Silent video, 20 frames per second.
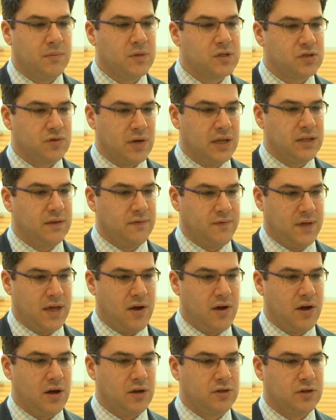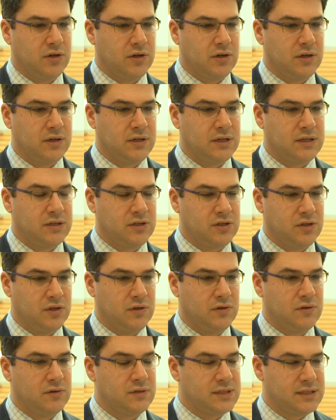strength of character
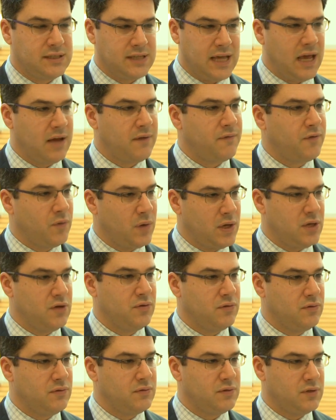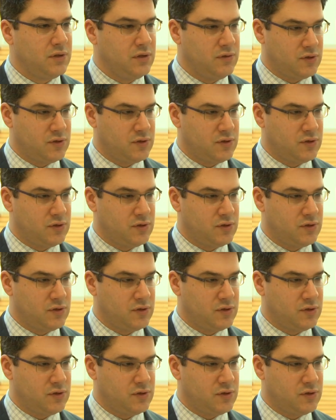to stand for what you